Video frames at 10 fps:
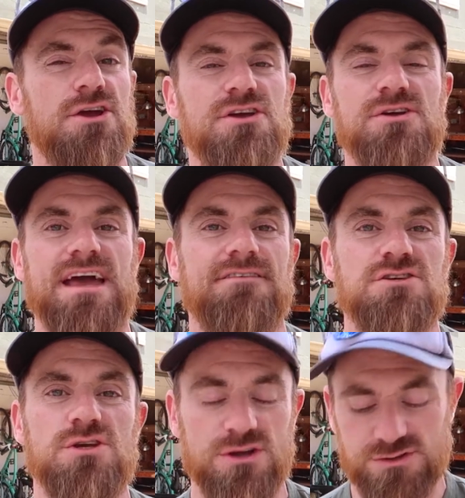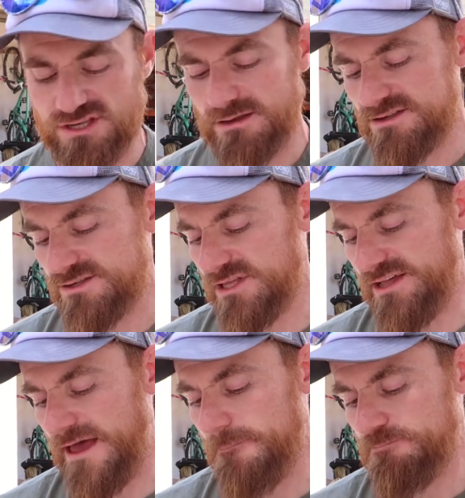year and a half, 2 years, something
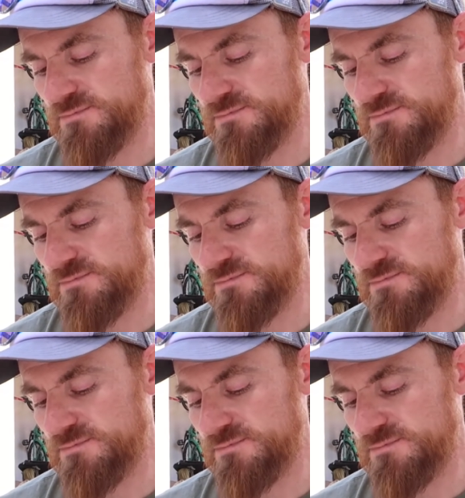like that.